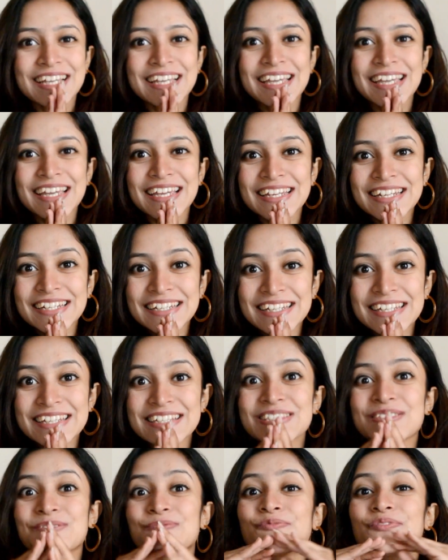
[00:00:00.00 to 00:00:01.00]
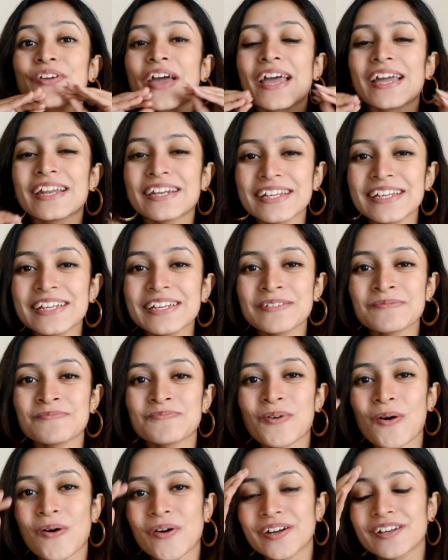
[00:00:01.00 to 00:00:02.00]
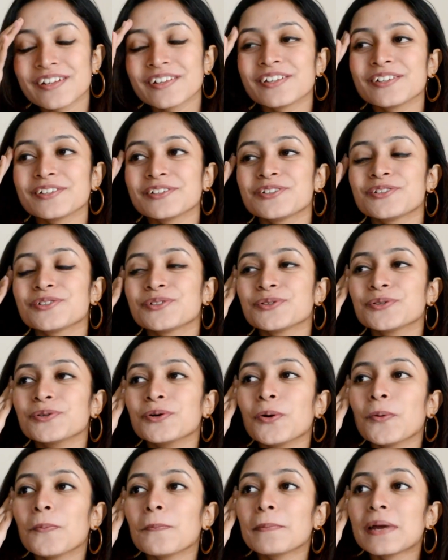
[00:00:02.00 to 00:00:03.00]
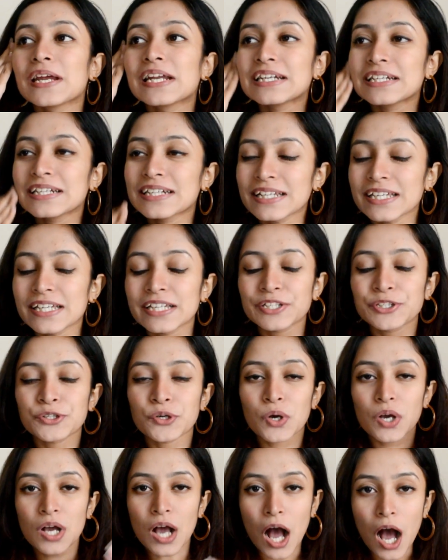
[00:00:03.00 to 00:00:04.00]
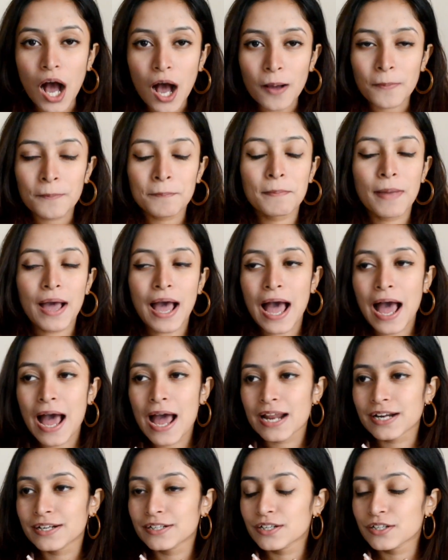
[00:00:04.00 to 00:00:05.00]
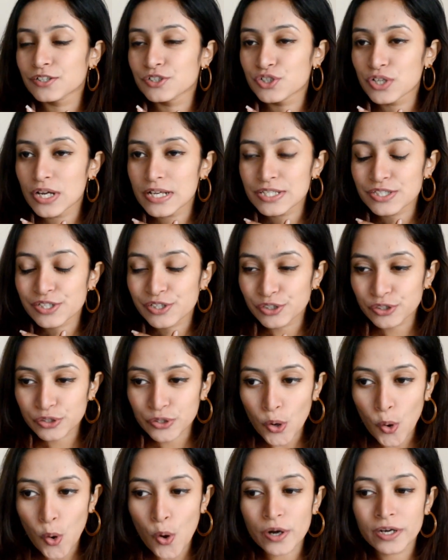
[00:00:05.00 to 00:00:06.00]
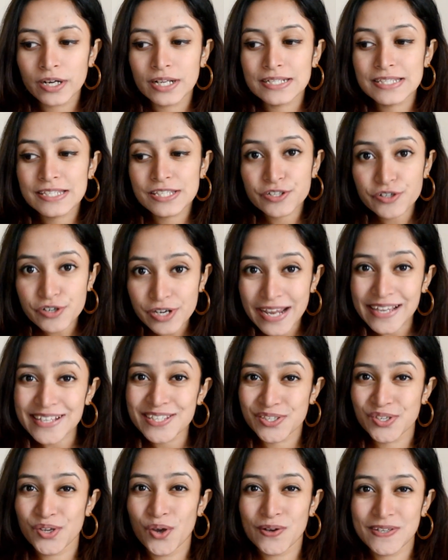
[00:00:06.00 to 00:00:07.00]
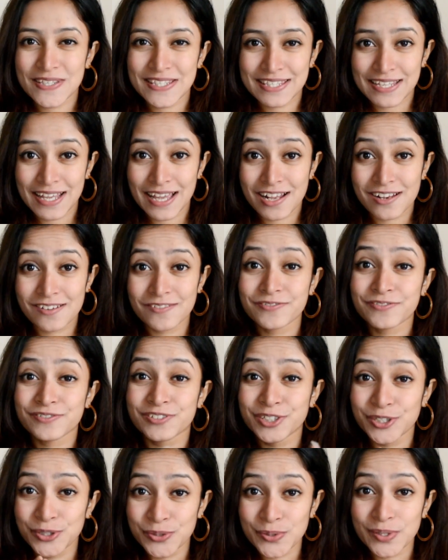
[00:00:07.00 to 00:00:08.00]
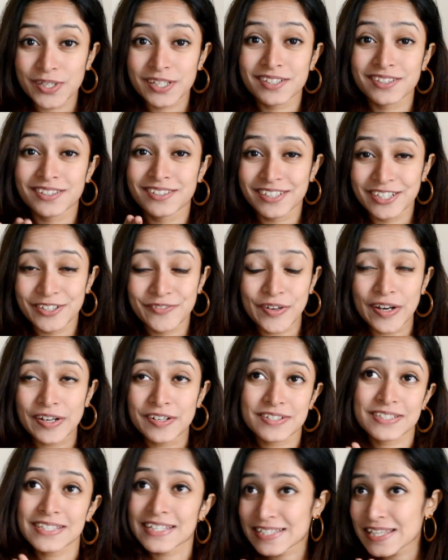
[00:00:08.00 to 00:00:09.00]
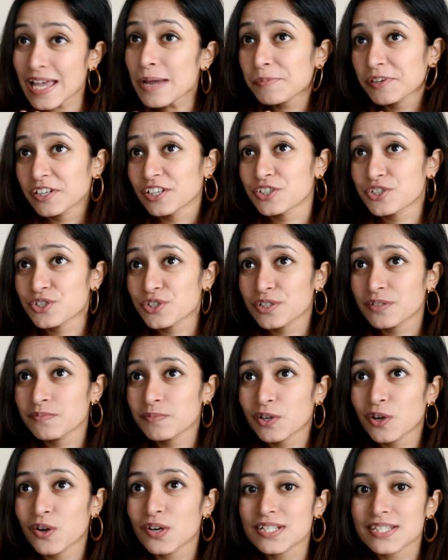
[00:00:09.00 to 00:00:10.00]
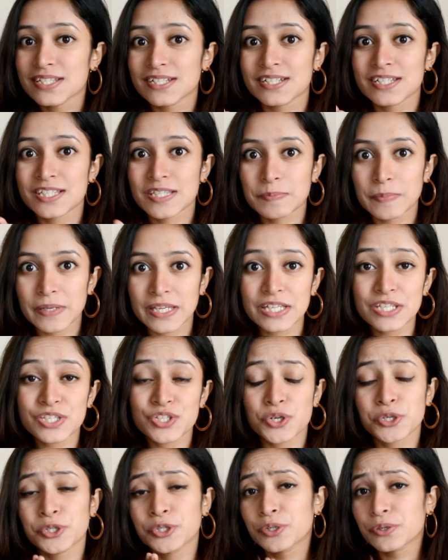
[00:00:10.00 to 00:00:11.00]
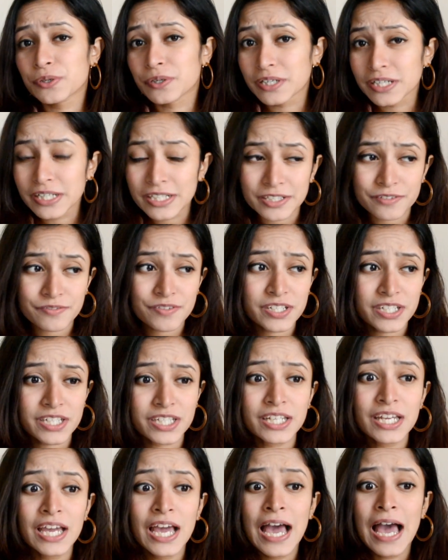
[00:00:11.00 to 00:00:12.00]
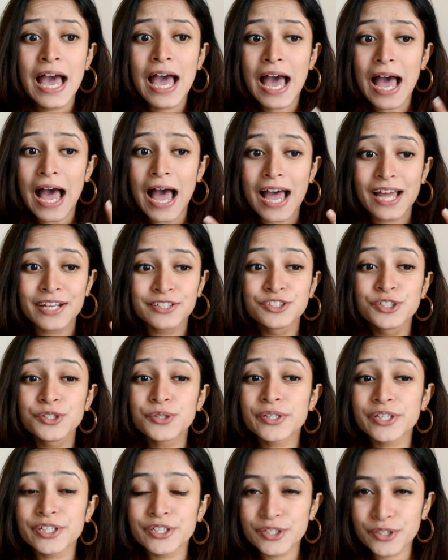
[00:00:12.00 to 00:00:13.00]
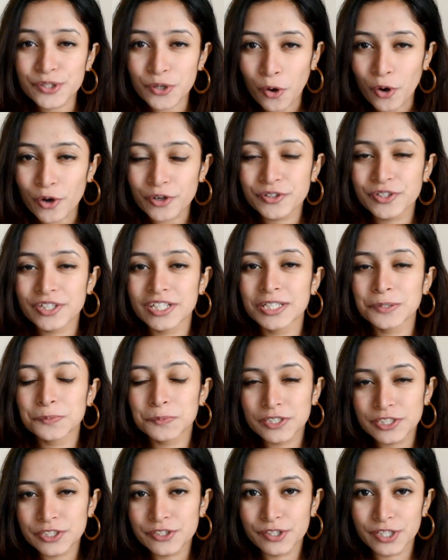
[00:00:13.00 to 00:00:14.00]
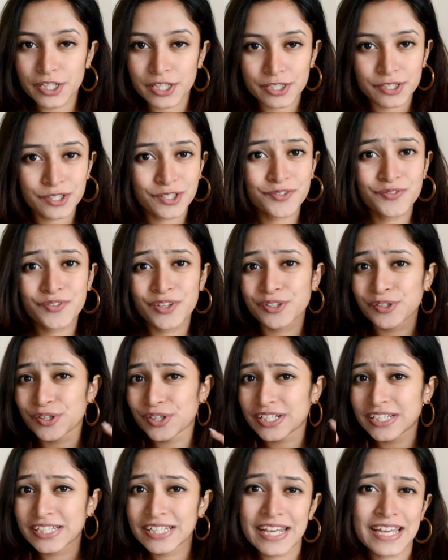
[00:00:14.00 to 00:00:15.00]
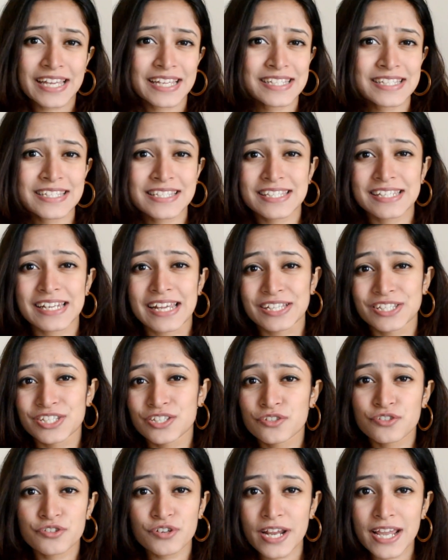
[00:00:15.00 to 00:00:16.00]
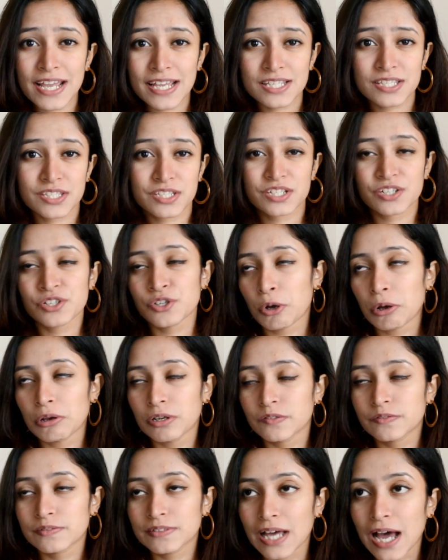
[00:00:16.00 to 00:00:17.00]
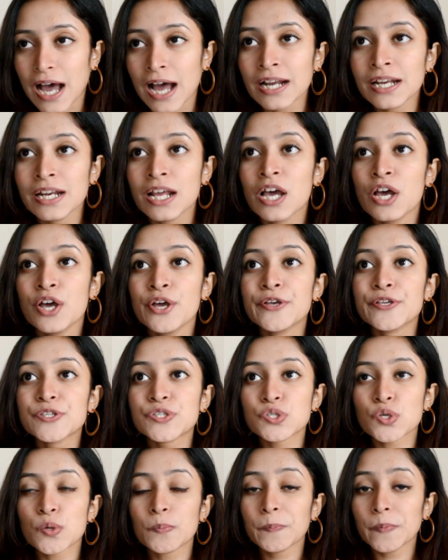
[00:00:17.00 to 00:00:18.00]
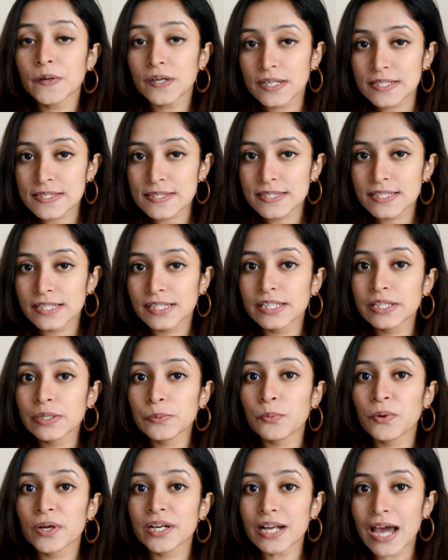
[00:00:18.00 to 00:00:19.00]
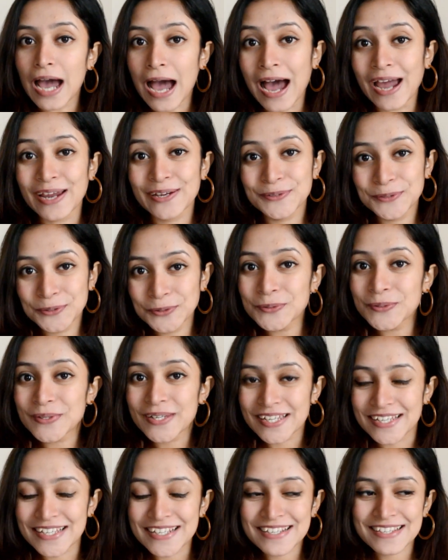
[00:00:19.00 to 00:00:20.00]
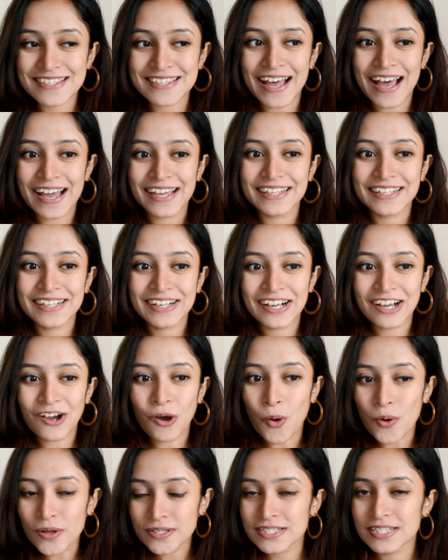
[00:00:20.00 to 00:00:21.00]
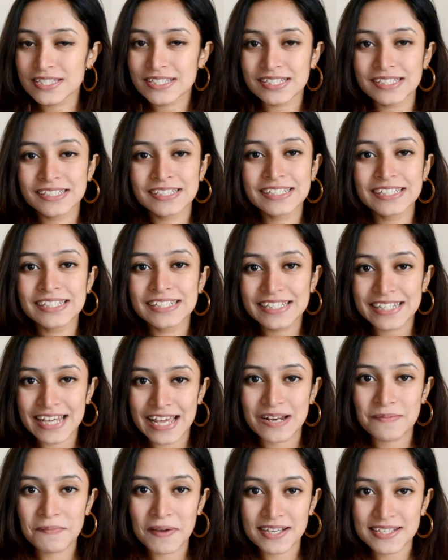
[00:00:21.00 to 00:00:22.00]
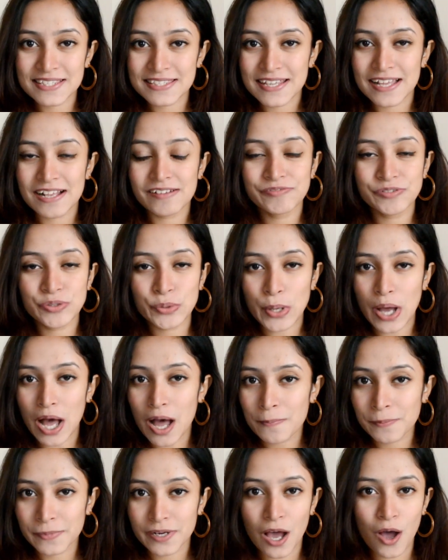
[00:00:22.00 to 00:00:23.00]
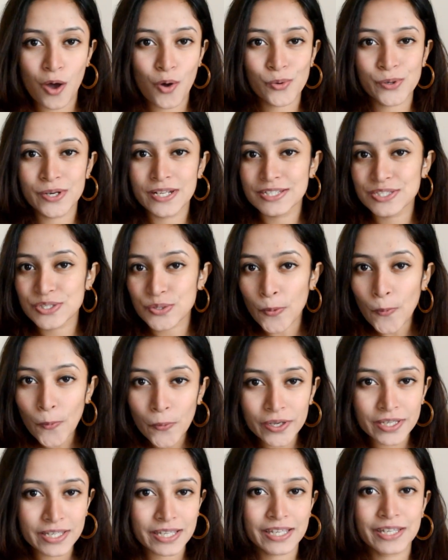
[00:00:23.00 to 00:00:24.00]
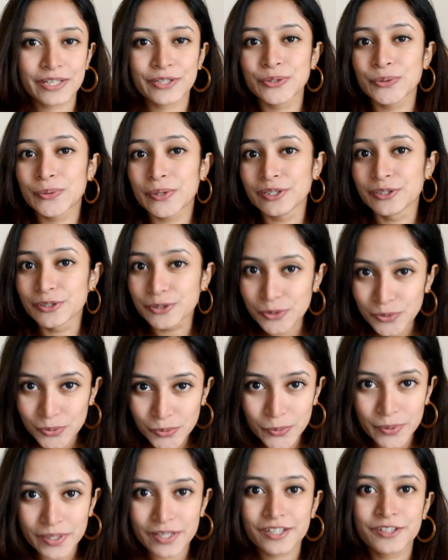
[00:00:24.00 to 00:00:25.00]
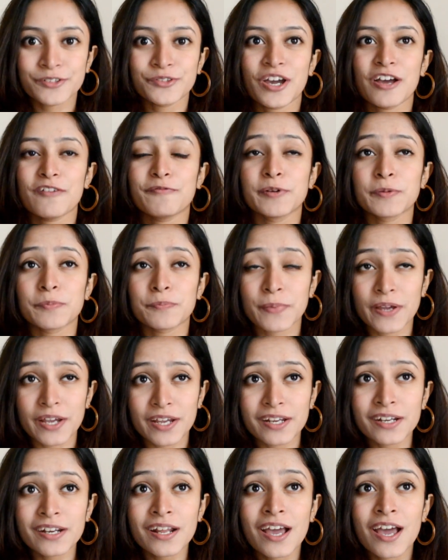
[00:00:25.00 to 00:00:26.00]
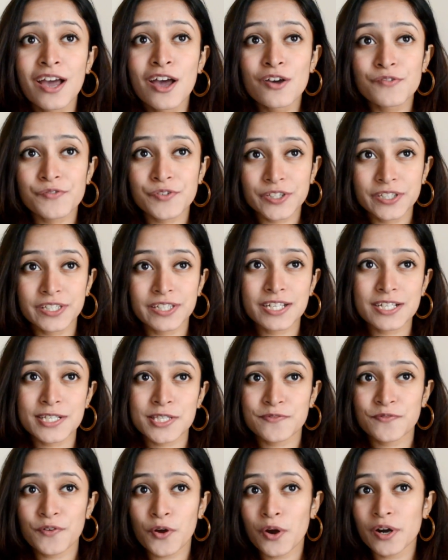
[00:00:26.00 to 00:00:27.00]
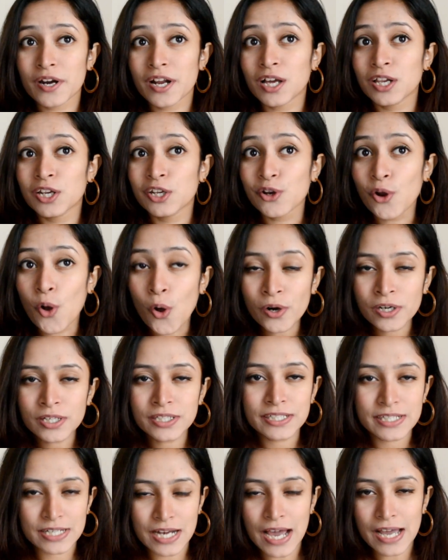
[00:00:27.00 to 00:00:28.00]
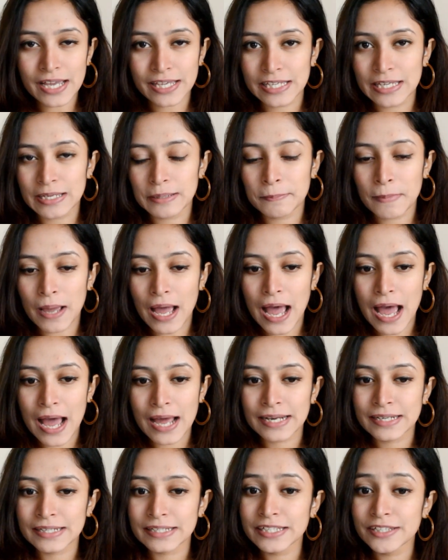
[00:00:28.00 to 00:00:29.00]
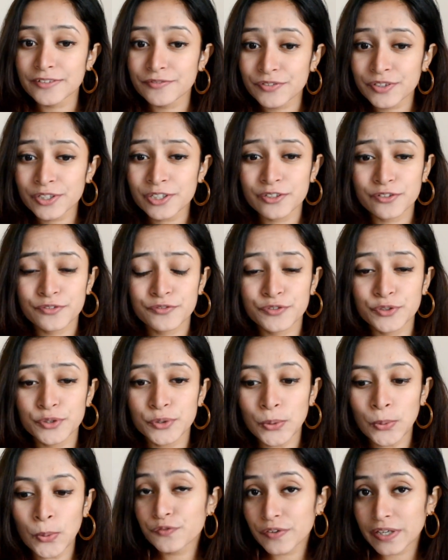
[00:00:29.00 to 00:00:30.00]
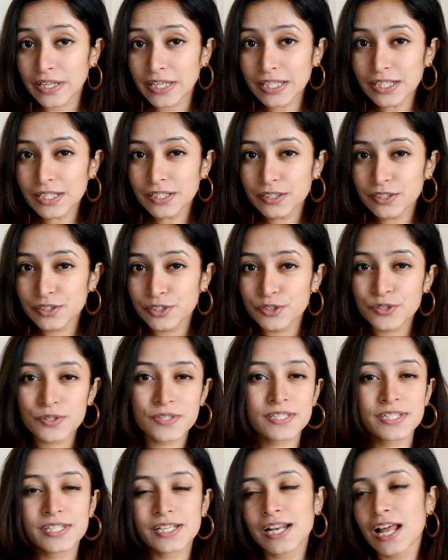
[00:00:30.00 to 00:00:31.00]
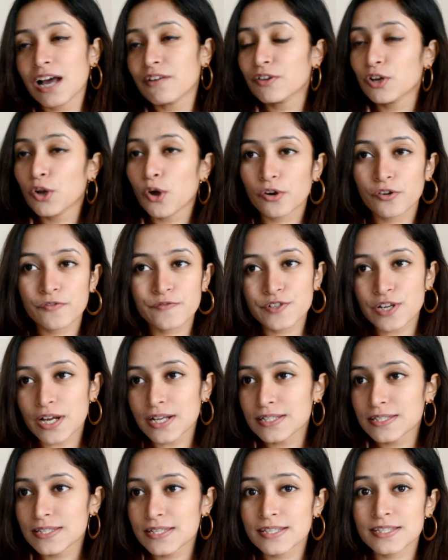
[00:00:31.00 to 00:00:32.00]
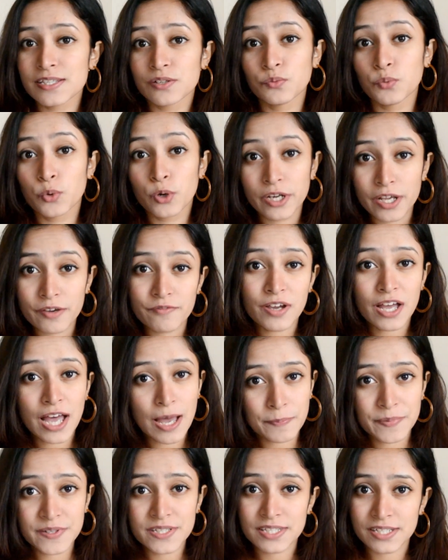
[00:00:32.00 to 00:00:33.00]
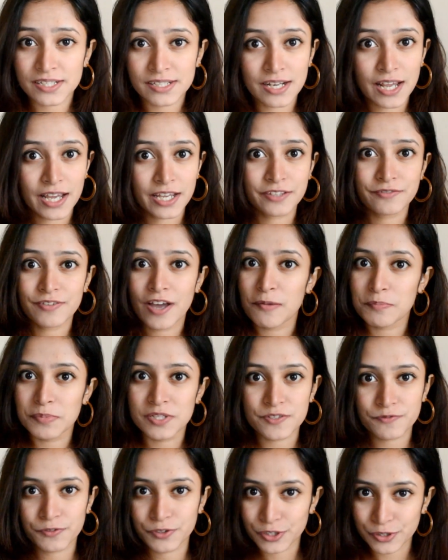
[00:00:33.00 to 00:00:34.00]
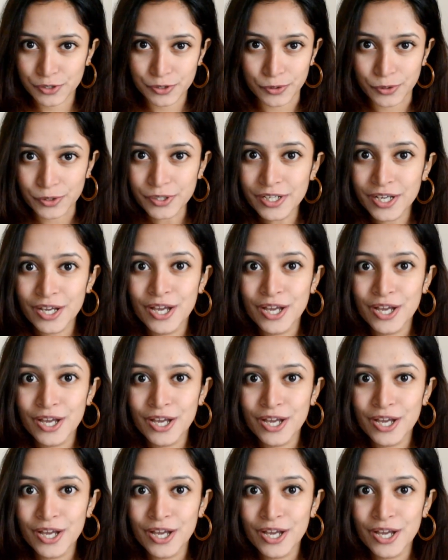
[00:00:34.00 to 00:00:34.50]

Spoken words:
it is very important to maintain your calm and just not stress yourself during the NIFT entrance examination, because it is based on your creativity and you cannot really be creative when you're tensed and stressed and all of that. So personally, what I do is I constantly tell myself to calm down. It's okay, you can do it, you have prepared for this for a long time, and even if you fail, you still have a lot of chances, and whatever happens in life happens for the good.